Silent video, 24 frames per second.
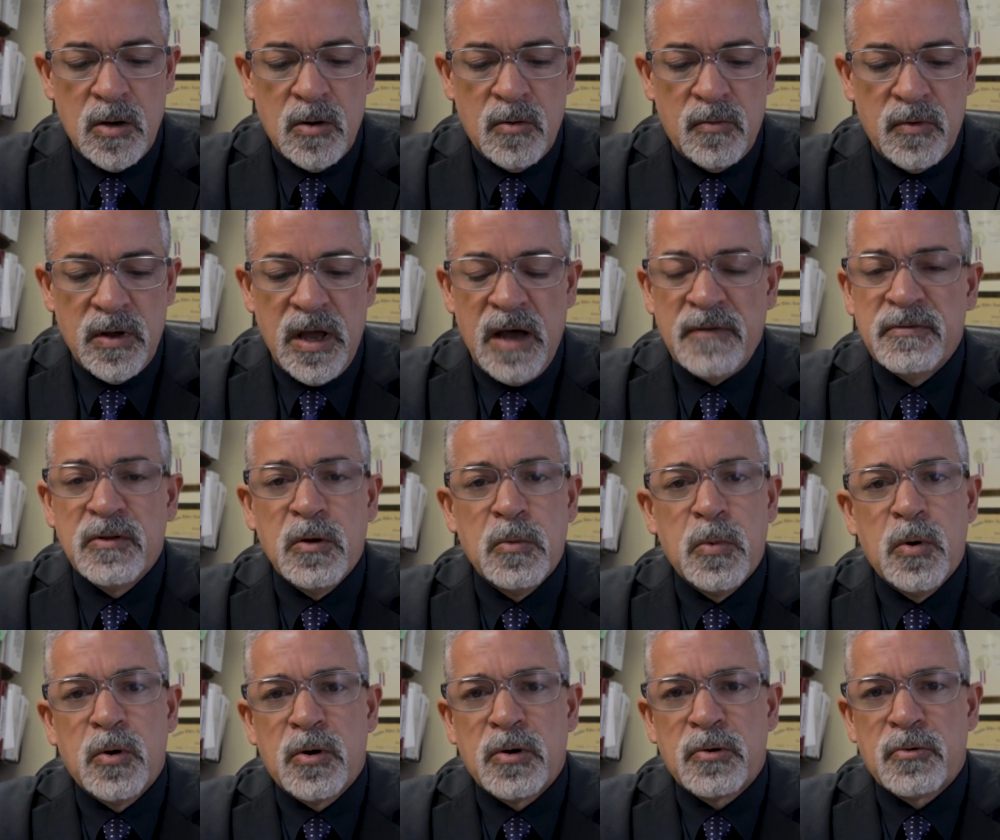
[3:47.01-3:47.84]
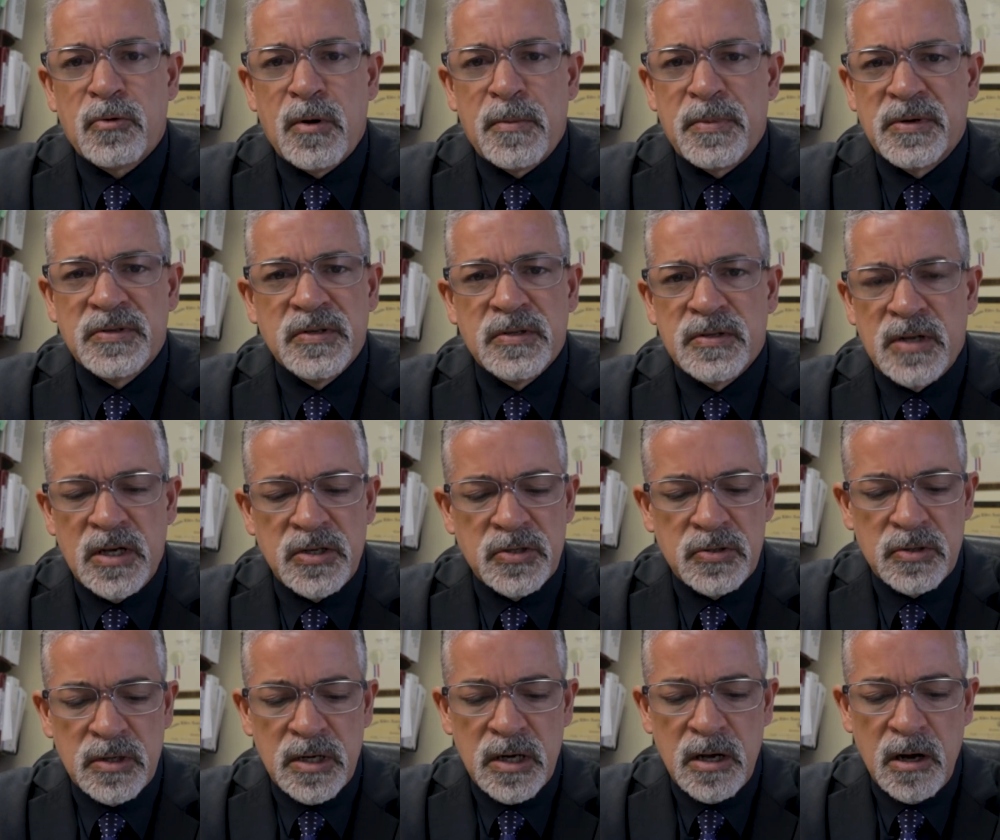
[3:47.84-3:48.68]
We have no voting
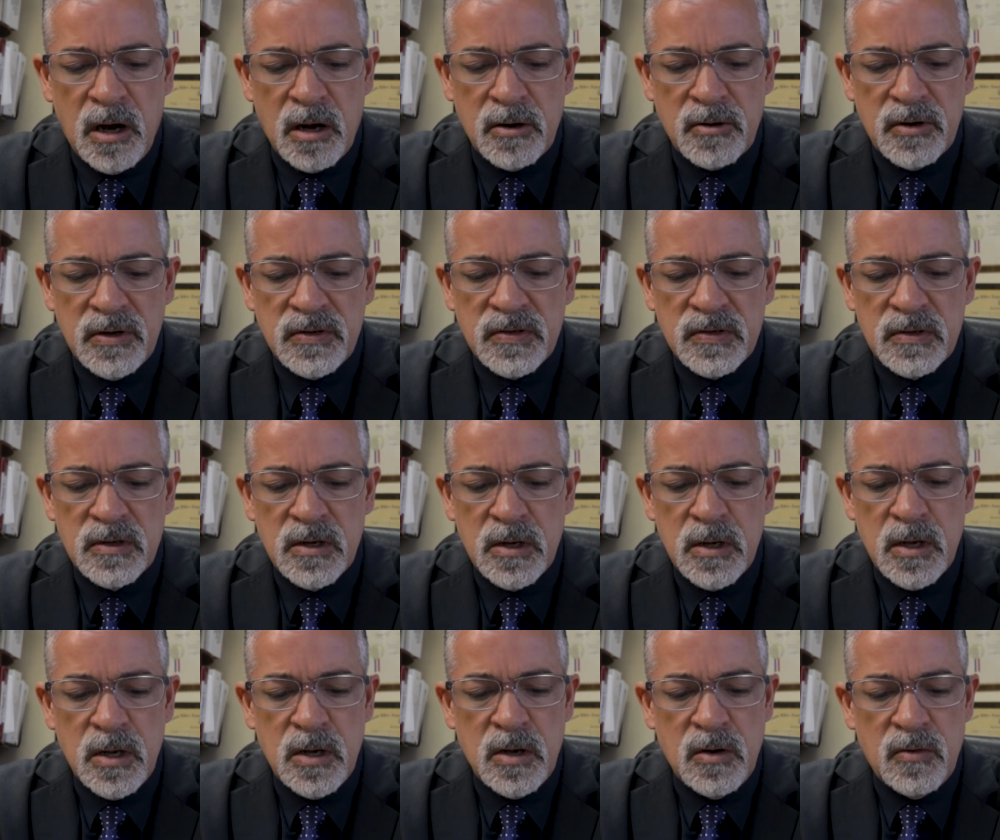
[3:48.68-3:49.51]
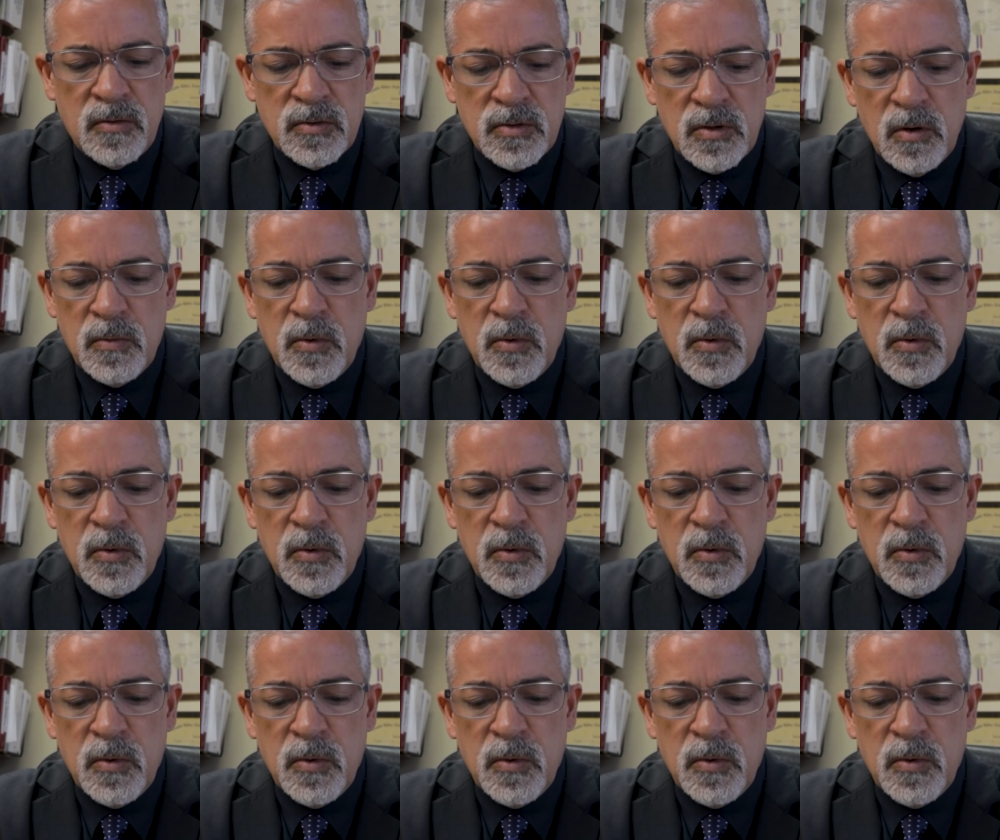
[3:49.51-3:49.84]
representation in Congress, no